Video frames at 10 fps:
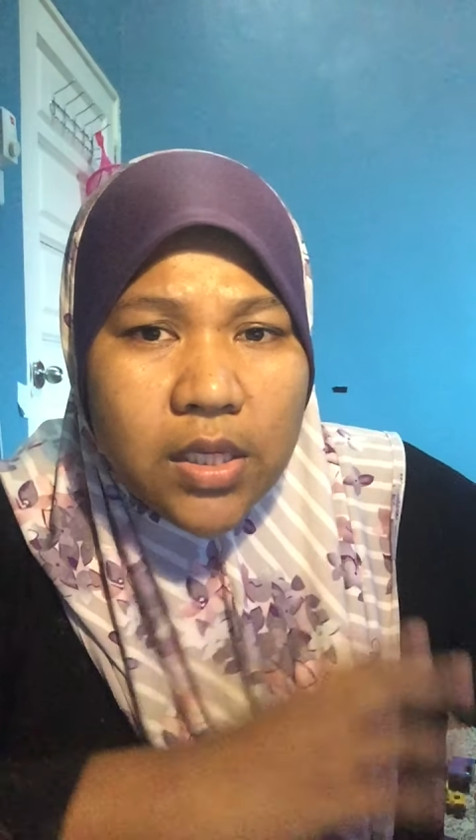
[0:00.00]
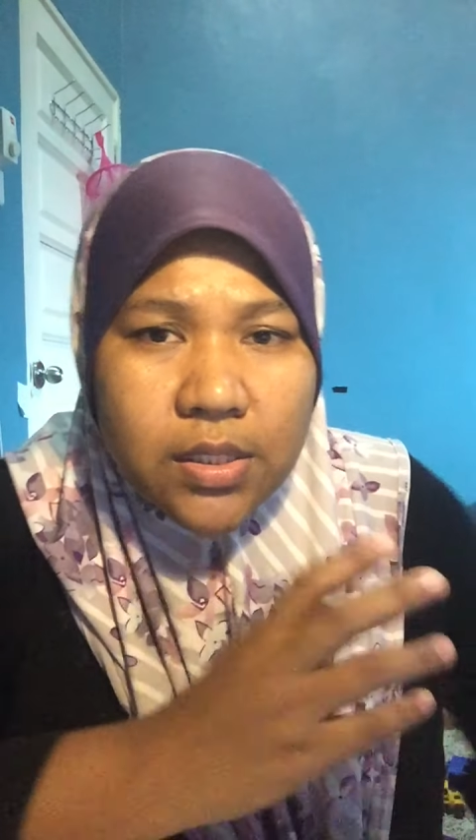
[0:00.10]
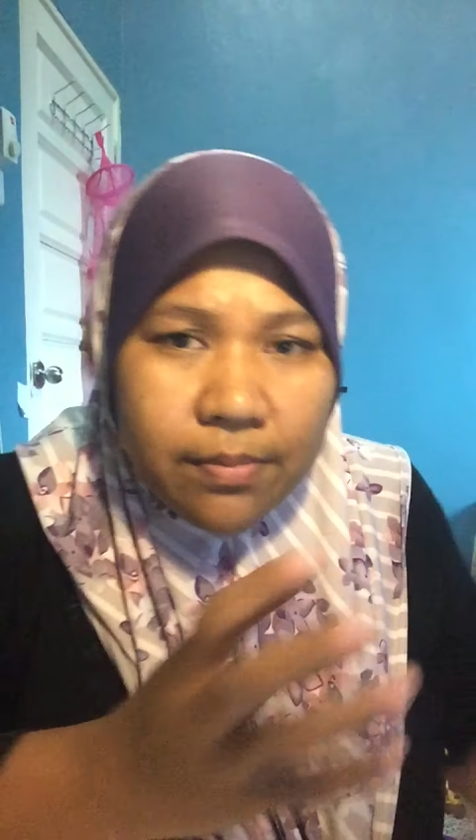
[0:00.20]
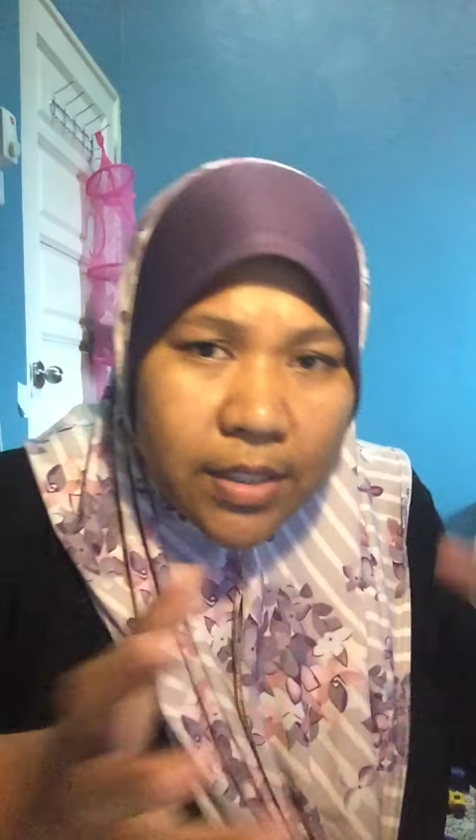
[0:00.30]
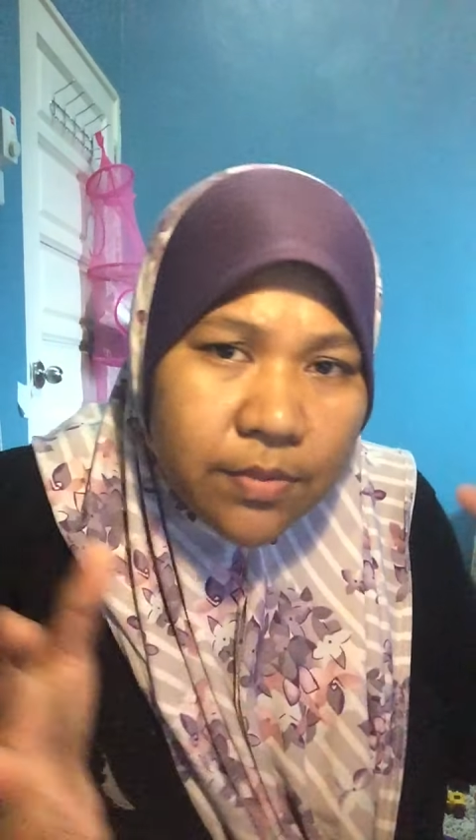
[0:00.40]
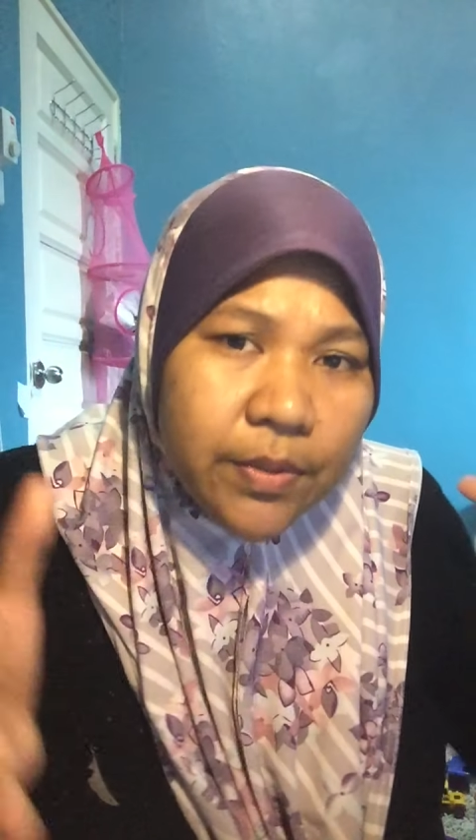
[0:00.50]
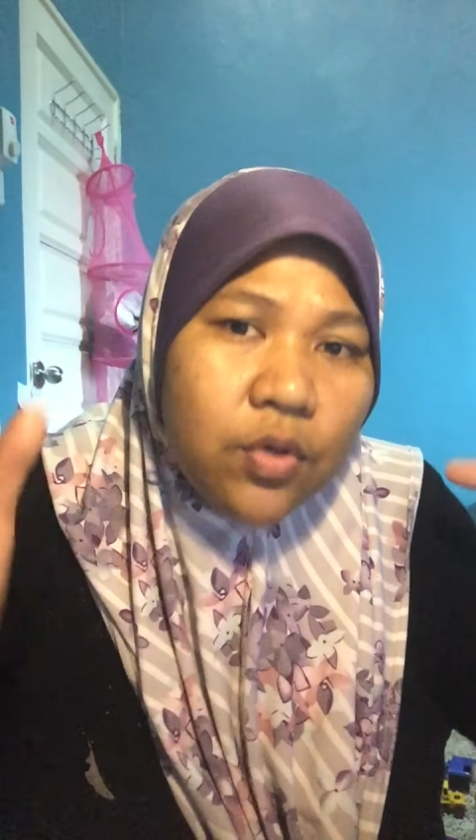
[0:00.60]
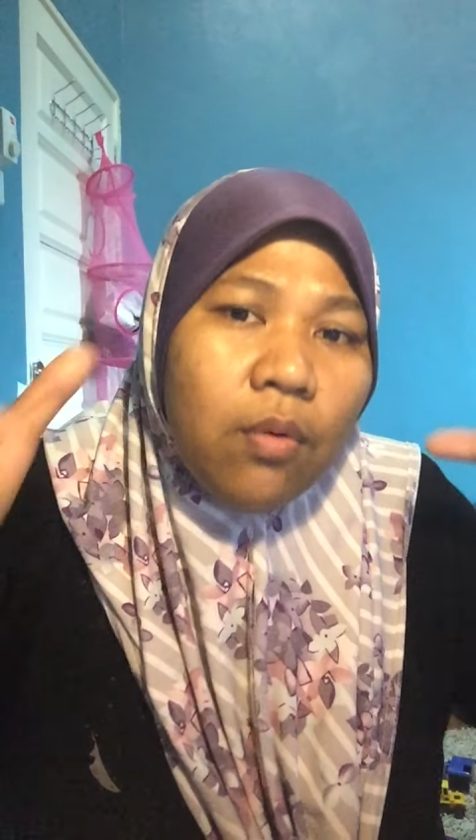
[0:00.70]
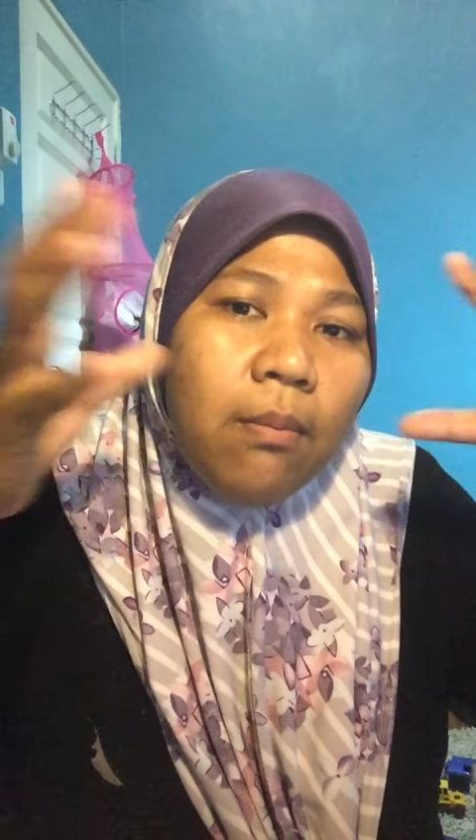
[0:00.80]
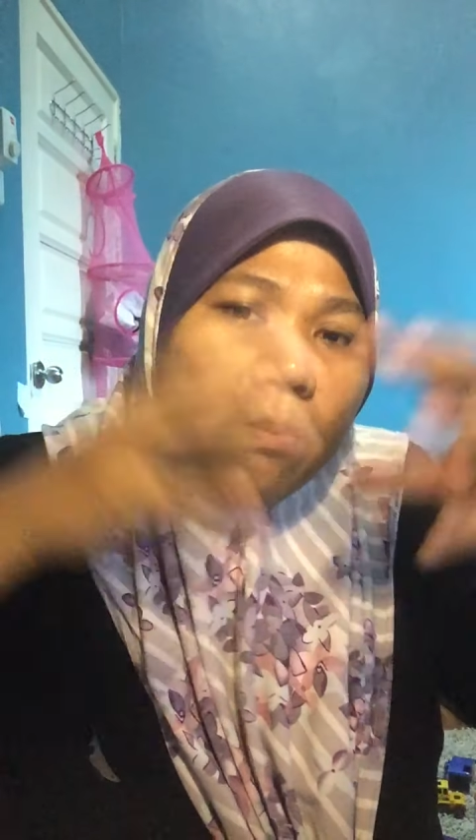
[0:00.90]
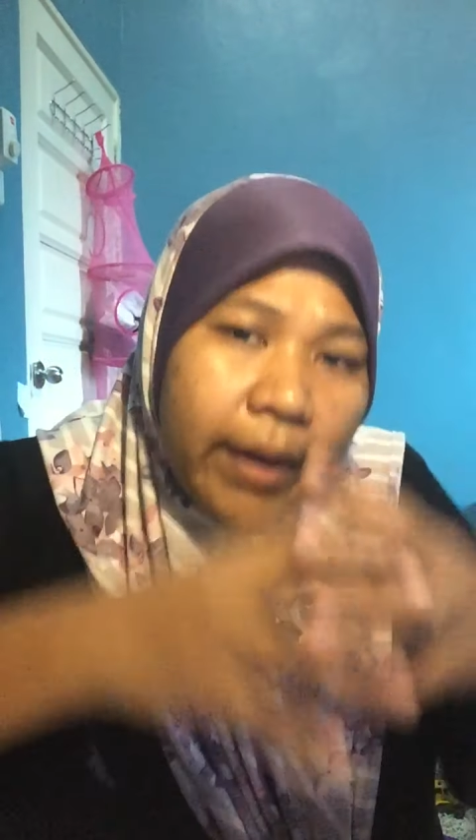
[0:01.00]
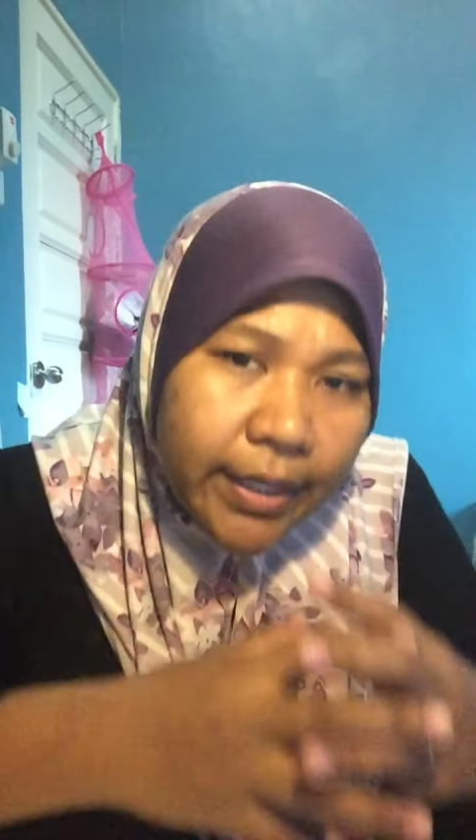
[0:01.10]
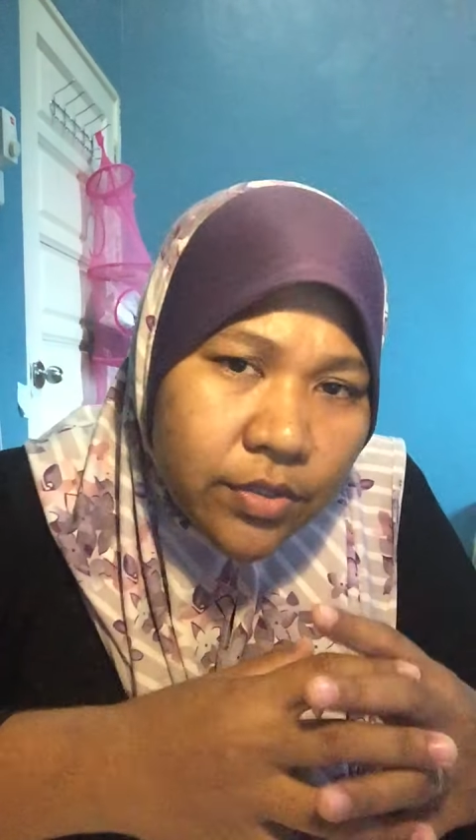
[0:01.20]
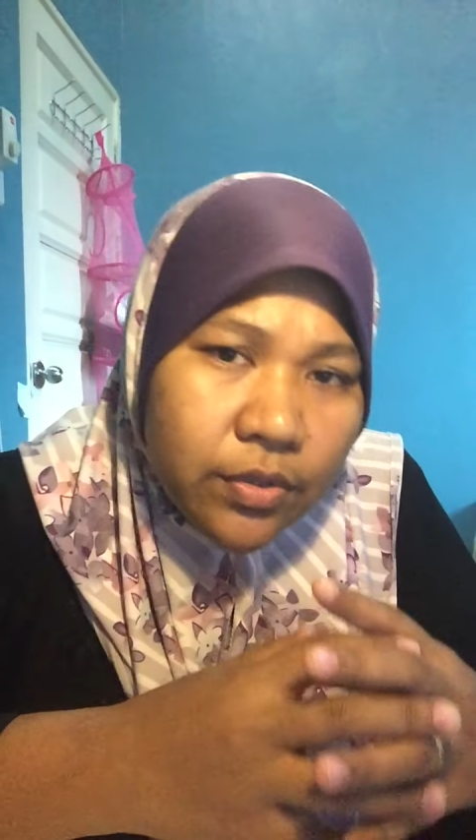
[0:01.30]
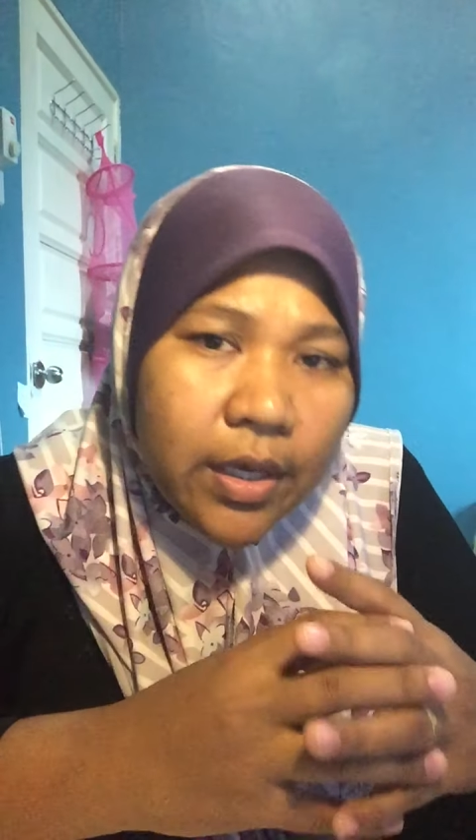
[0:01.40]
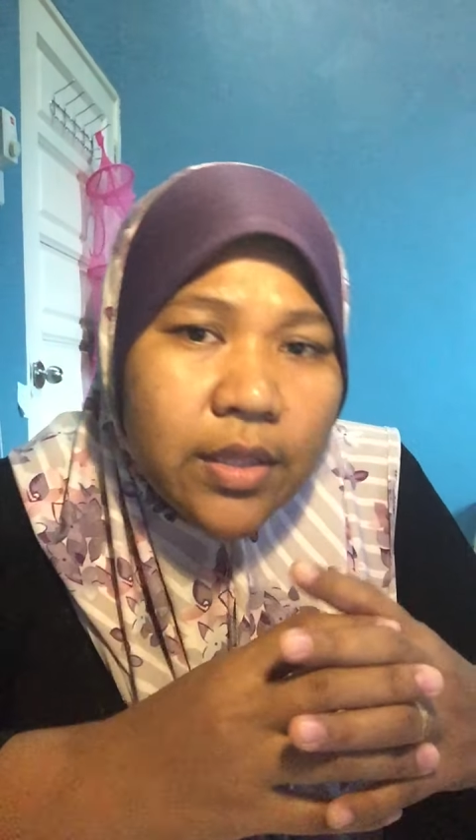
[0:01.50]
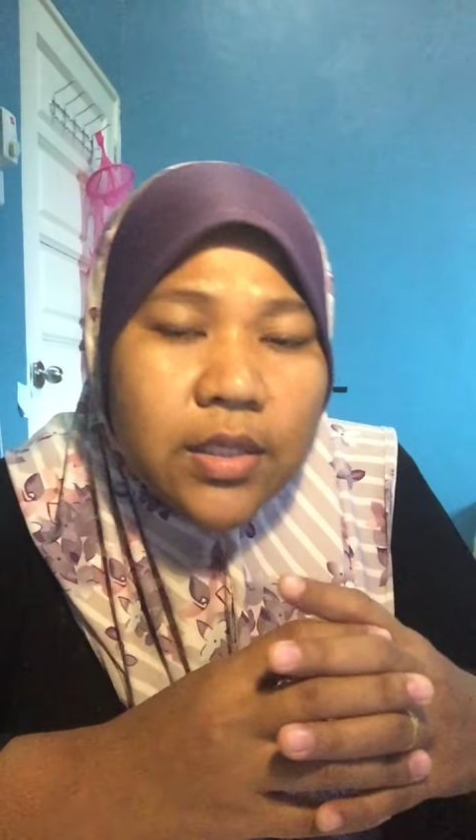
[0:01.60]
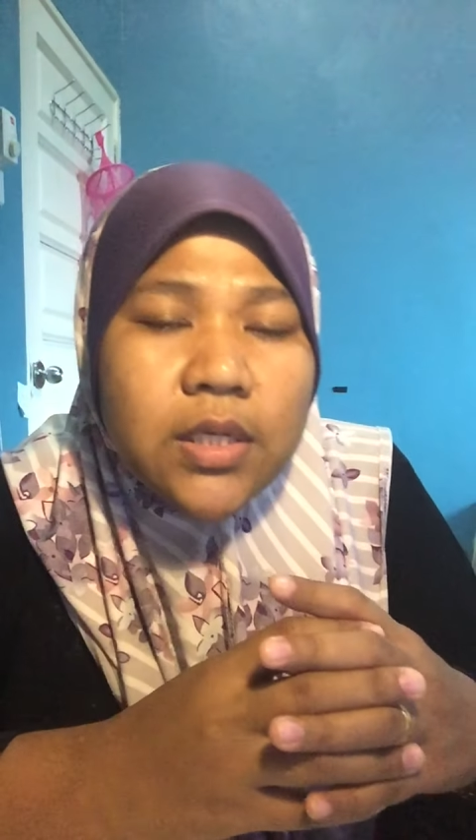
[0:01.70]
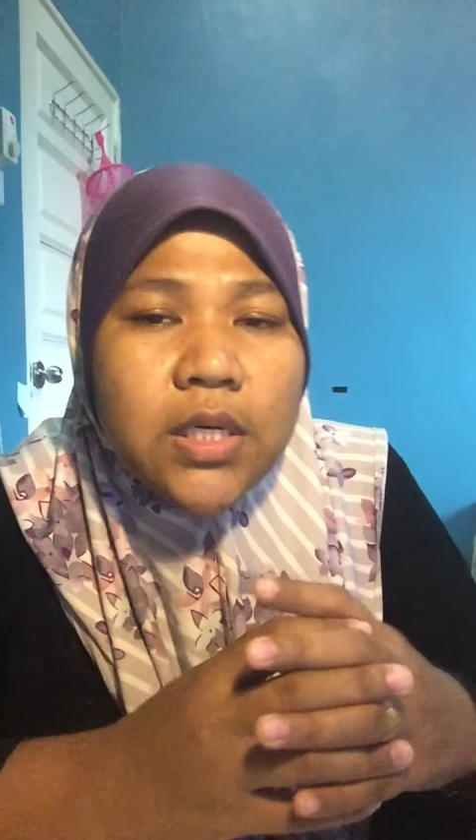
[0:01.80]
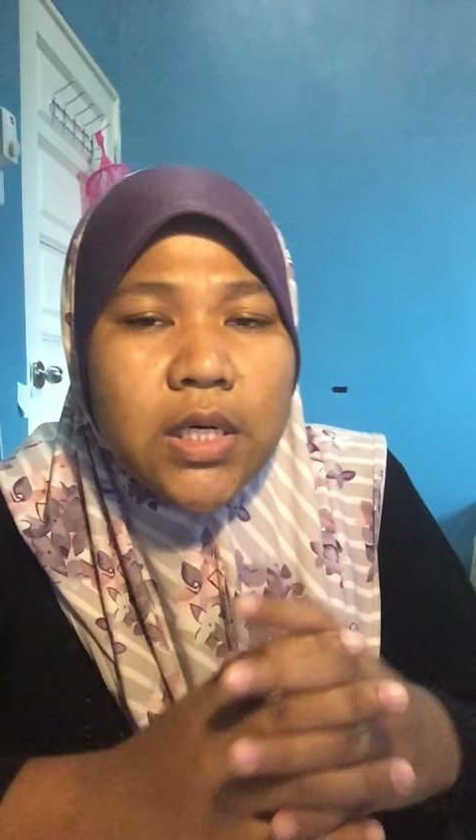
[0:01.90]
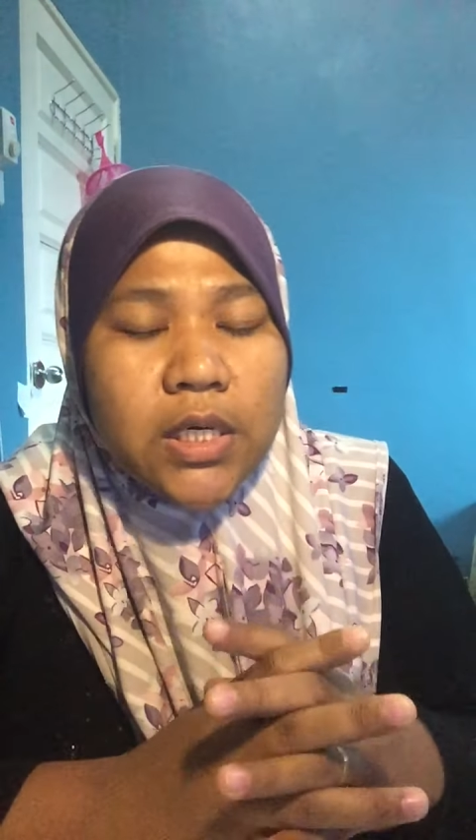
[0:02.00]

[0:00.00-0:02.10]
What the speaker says: it must be combined together.